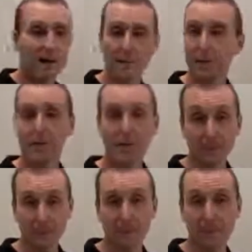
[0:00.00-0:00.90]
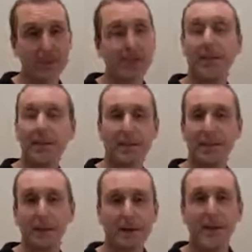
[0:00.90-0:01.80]
So it's a simple test, can
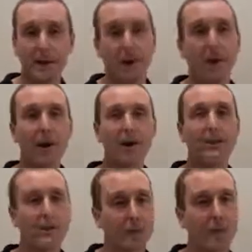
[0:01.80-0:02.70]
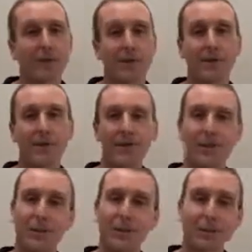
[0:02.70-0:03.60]
give you a much higher level of confidence
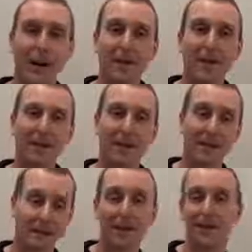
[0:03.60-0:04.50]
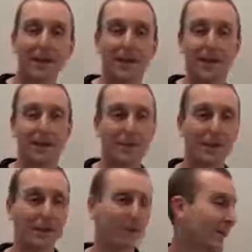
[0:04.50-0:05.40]
that your graphics are going to stay on that
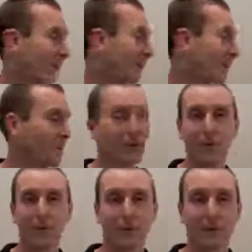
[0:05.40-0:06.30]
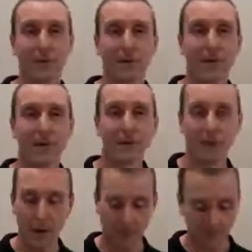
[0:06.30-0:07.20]
wall for the long term.
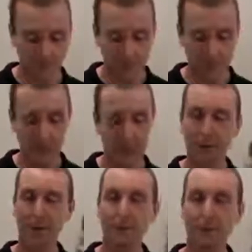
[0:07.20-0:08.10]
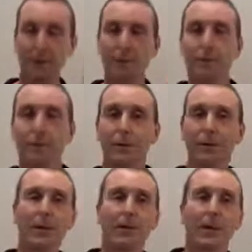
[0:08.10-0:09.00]
So get yourself a few little
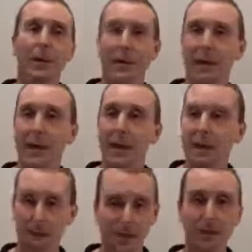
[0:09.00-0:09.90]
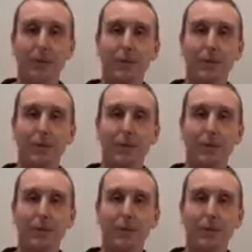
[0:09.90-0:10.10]
tools, and if you're going